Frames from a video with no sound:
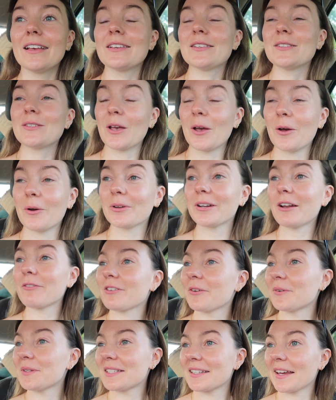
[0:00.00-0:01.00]
So we're going to have
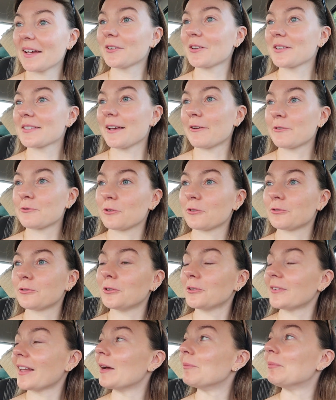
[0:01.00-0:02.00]
to entertain ourselves for a
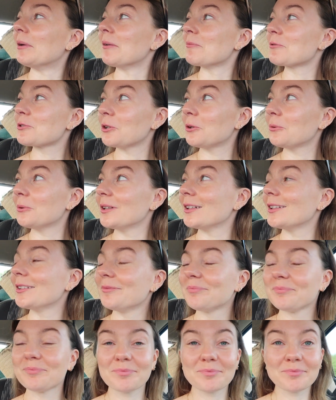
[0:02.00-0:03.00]
full day, but I'm sure we'll
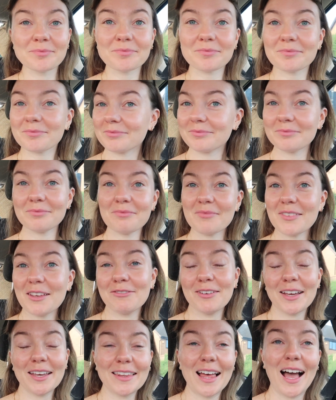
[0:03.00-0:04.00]

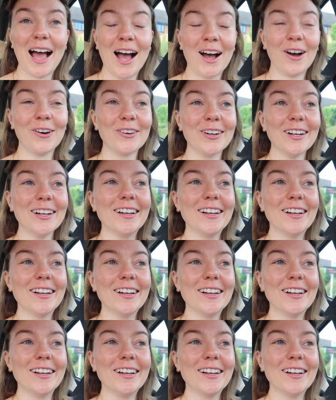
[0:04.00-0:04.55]
figure that out.